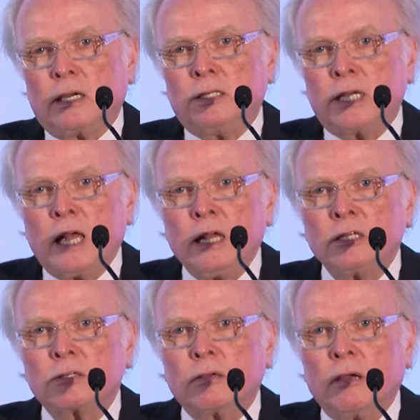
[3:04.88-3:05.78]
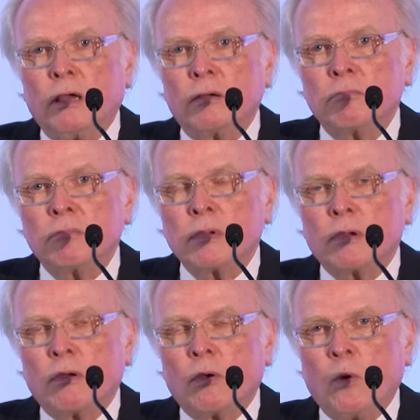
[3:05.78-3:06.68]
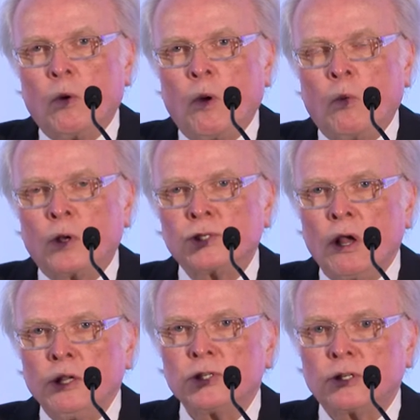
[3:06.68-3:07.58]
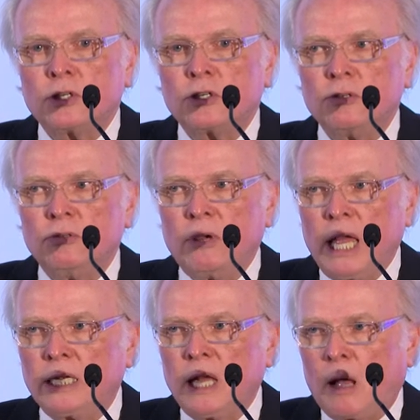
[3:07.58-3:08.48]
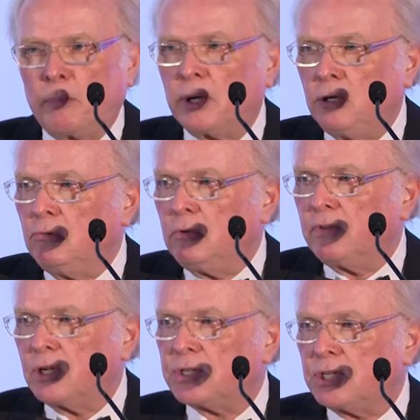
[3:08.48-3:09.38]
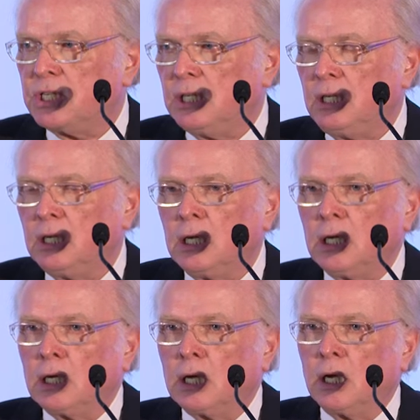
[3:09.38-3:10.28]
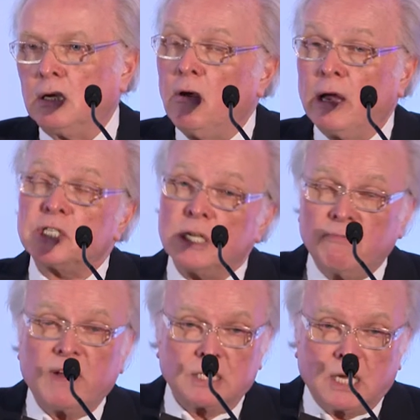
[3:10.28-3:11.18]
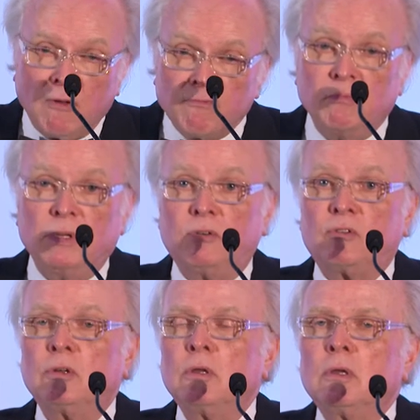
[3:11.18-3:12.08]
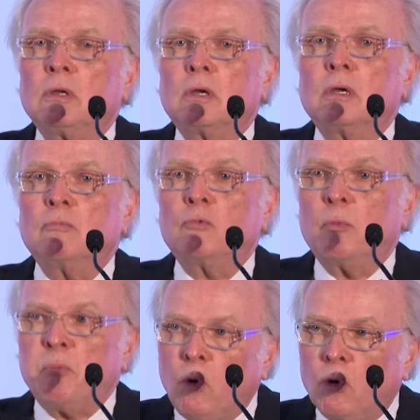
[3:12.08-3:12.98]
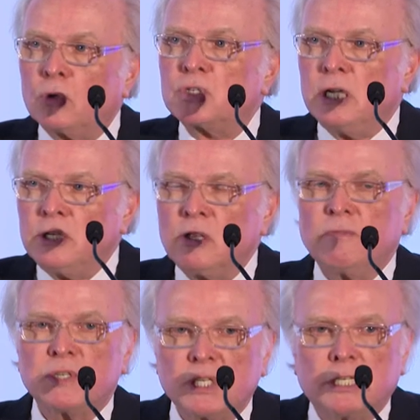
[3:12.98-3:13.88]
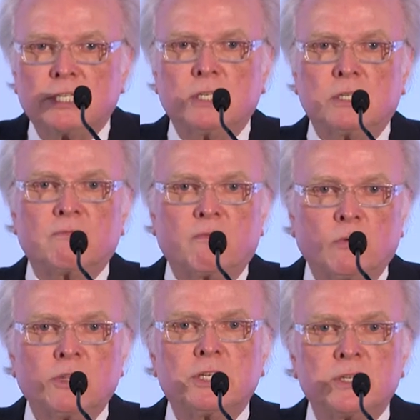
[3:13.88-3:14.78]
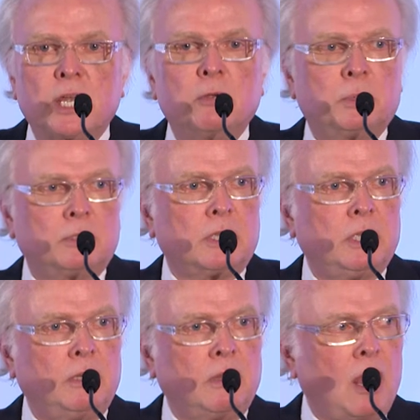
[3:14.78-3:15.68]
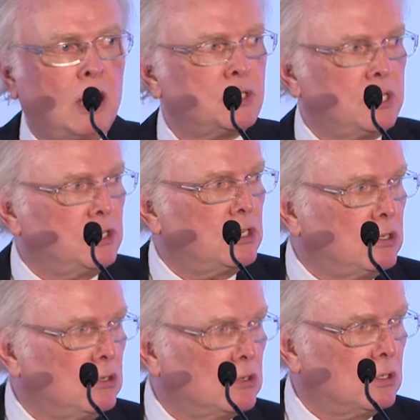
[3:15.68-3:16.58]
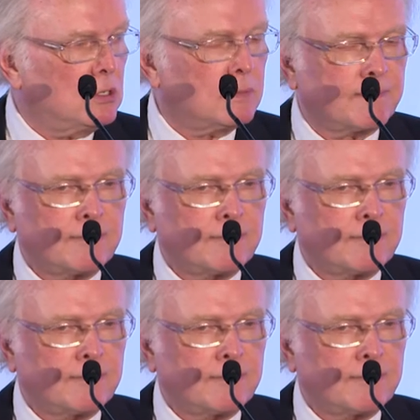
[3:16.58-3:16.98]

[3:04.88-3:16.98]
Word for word: Dad um, was asked to head up a university, uh, no, actually, in fact, a government um, report into the facilities for the disabled in arts institutions.